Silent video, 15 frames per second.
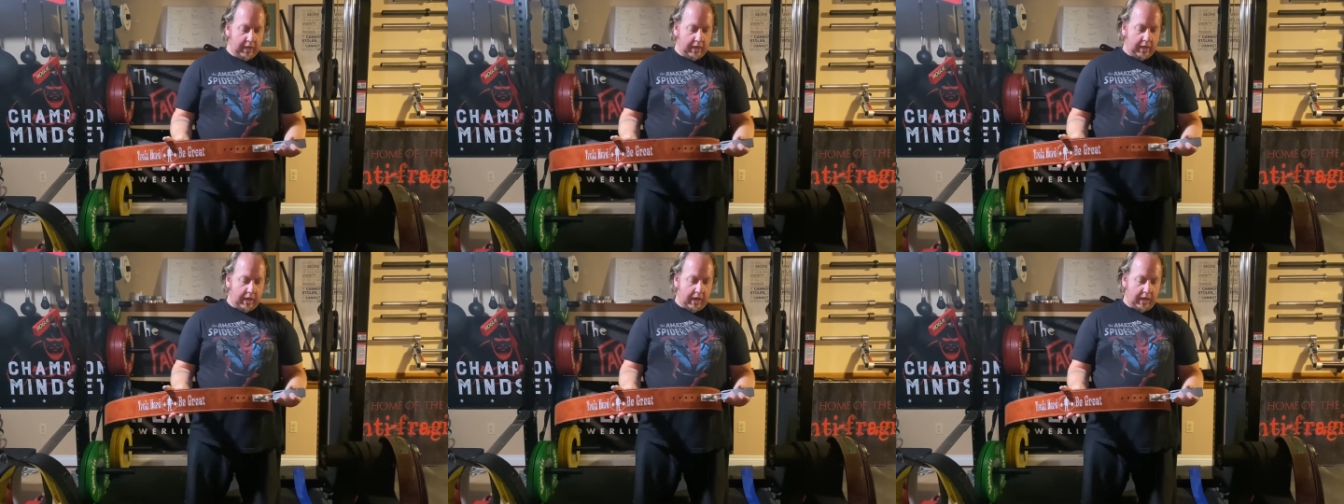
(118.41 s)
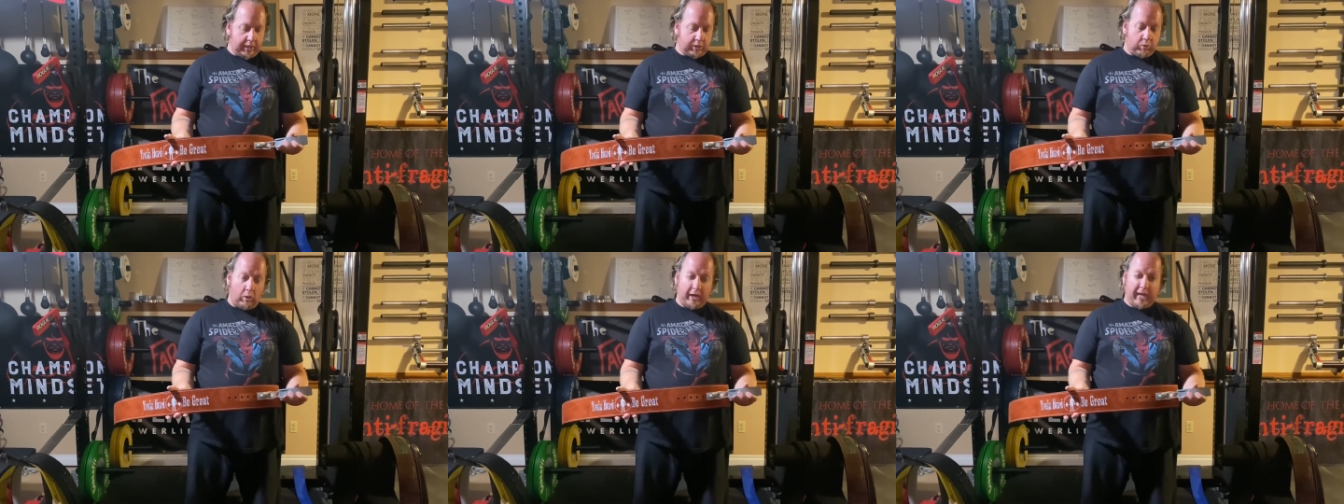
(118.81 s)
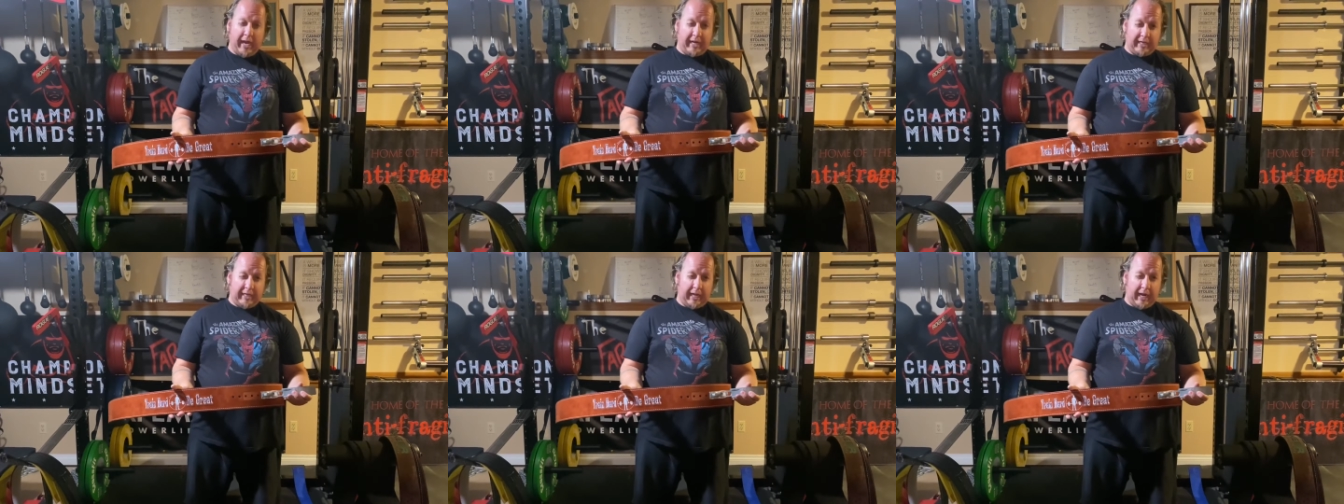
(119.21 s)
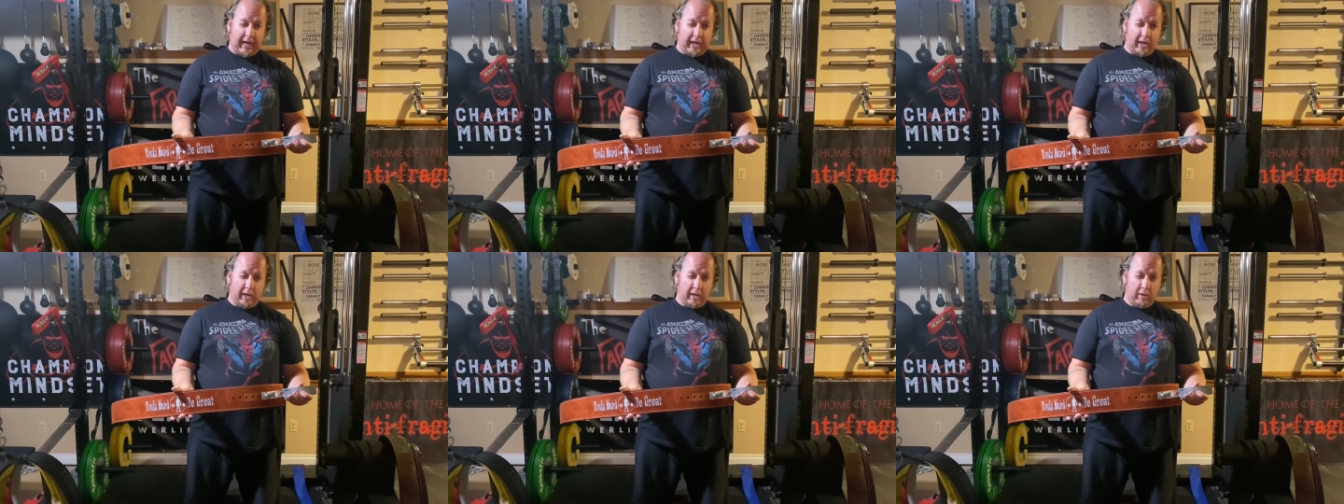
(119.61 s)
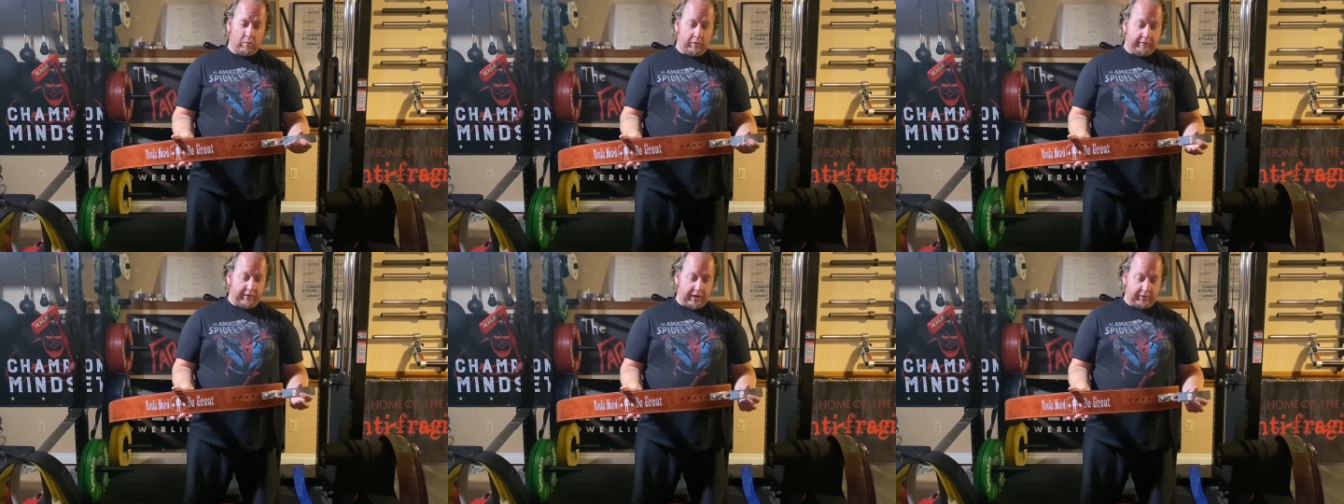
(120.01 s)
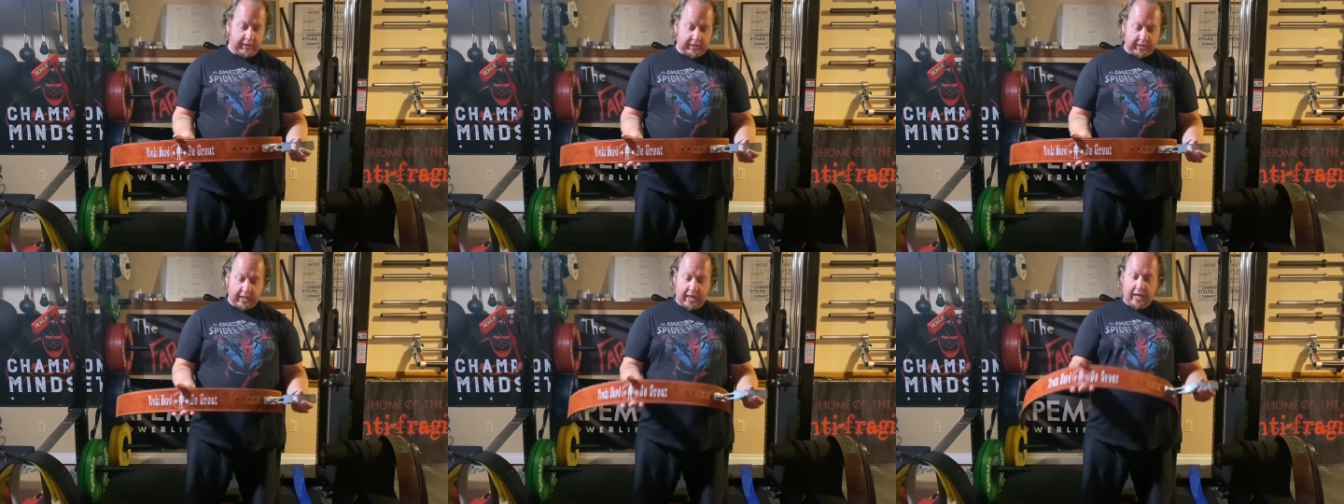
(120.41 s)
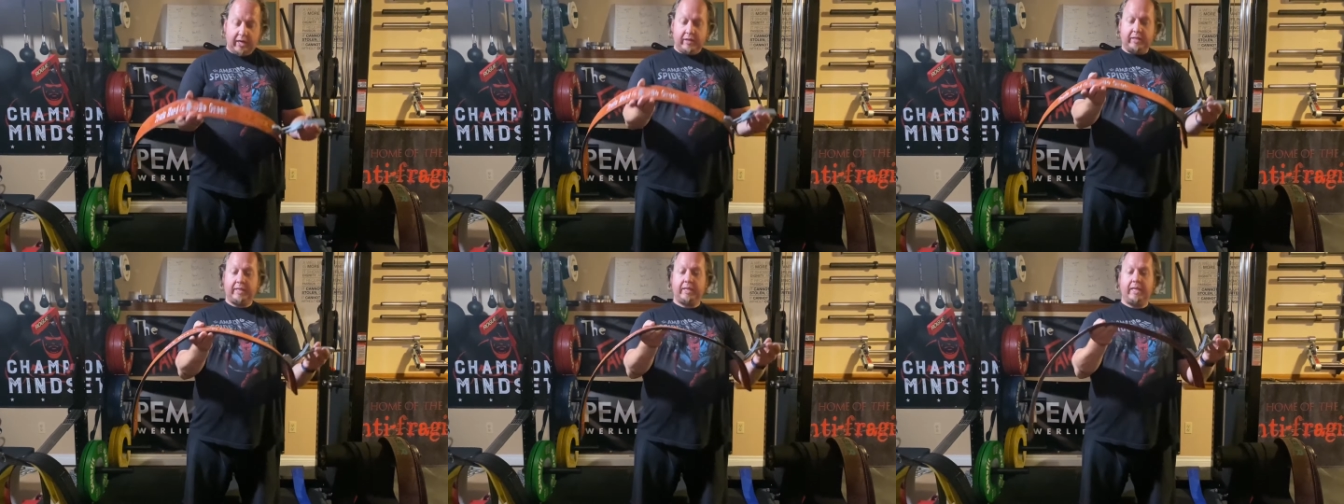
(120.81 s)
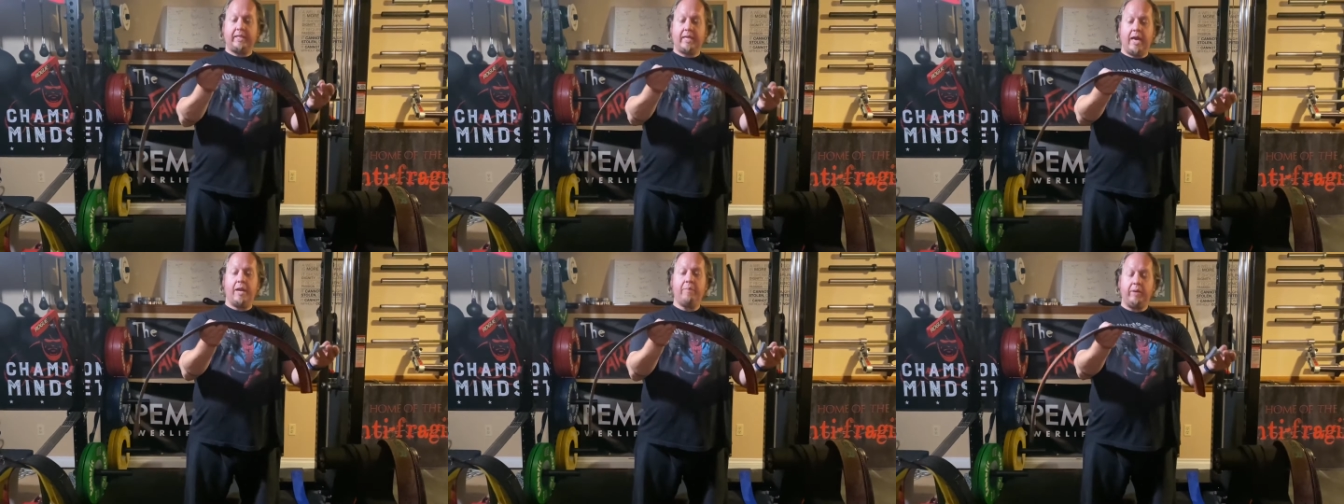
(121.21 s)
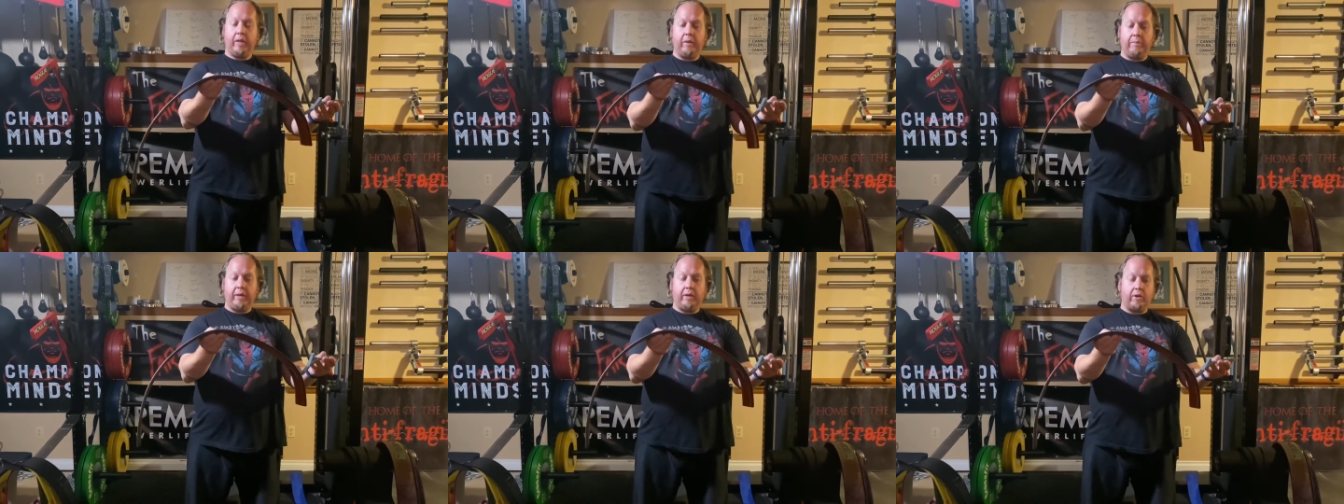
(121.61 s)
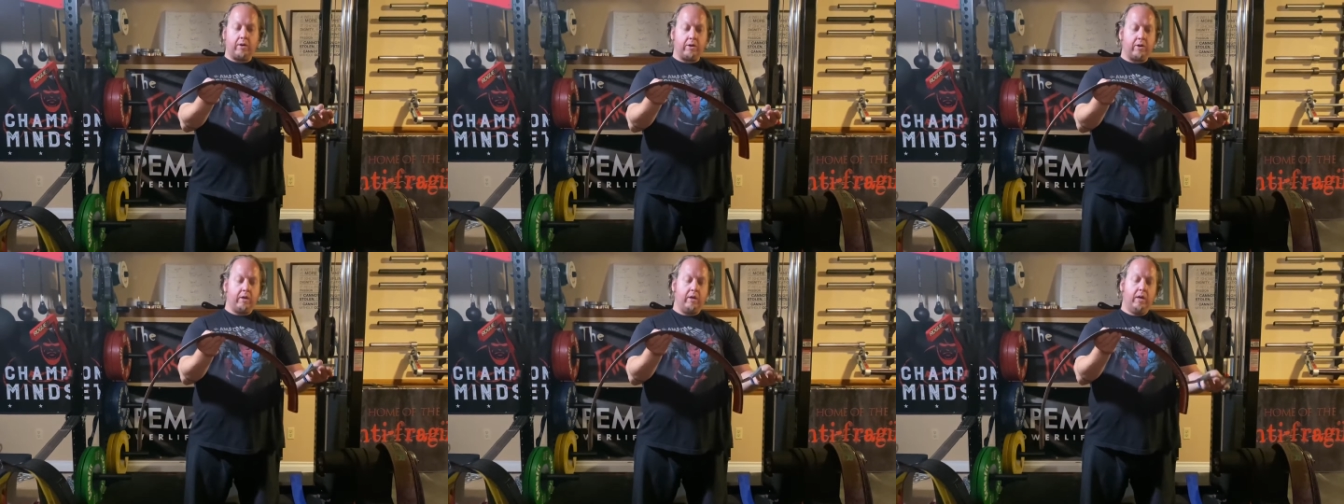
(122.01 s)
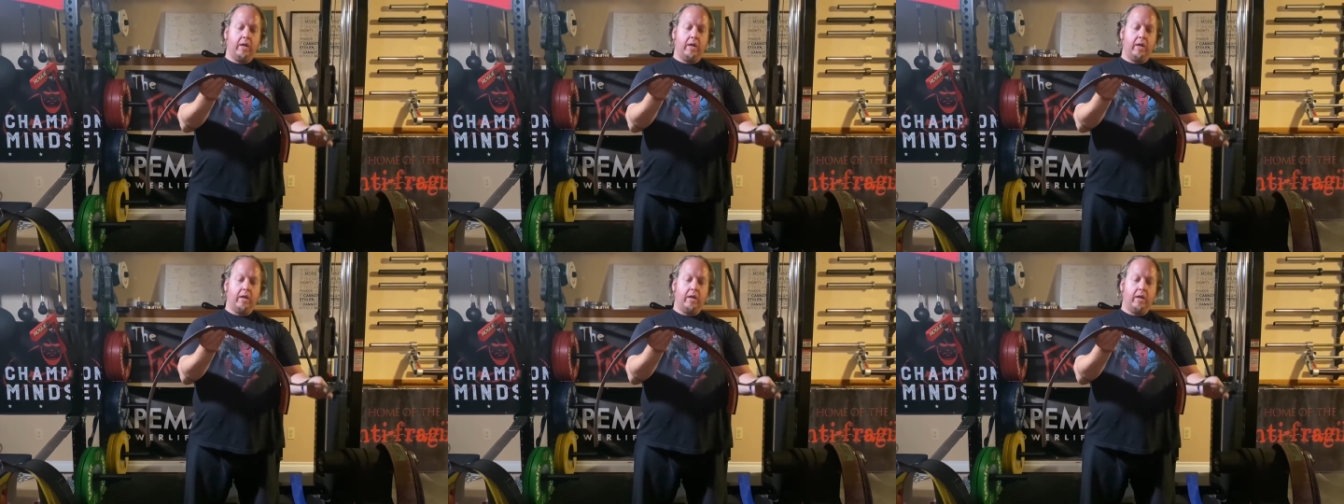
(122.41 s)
2018 when we found this. This is a 10 millimeter